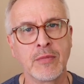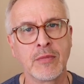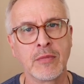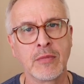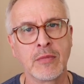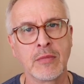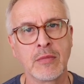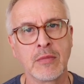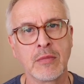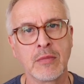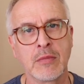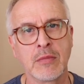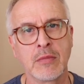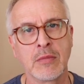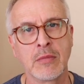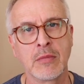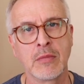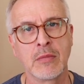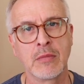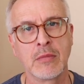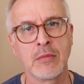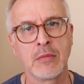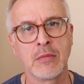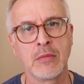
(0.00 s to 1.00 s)

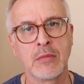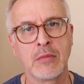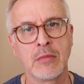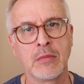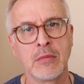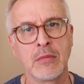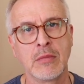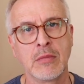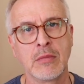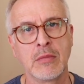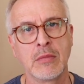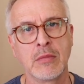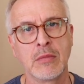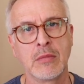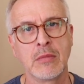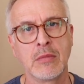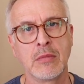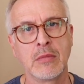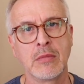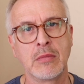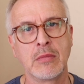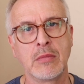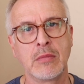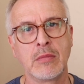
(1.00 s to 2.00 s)
(silence)